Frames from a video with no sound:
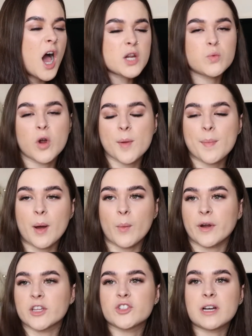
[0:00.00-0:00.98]
I'd worry about
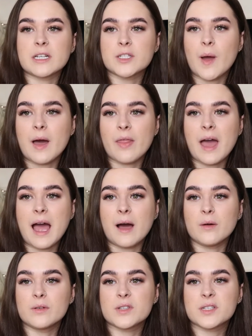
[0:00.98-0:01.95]
wearing a tracksuit out the
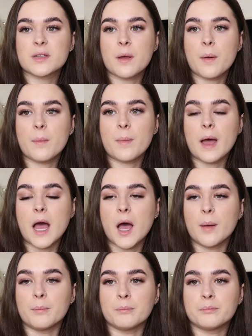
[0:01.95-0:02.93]
house.
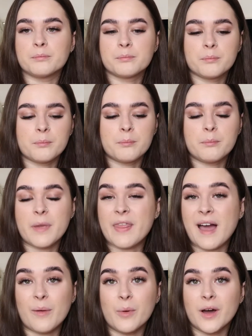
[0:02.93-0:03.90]
But
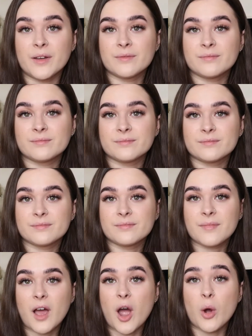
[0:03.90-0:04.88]
that one,
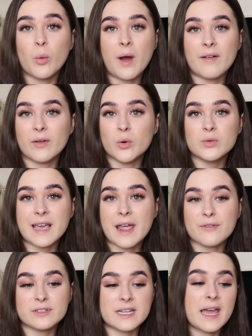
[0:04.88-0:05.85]
I'll wear it all day,
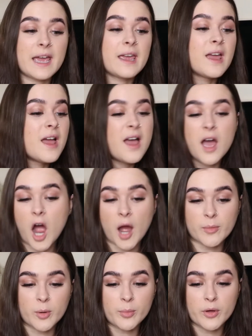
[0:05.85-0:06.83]
every day.
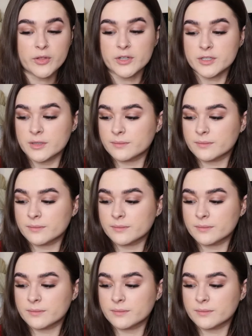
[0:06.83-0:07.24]
I'm not bothered.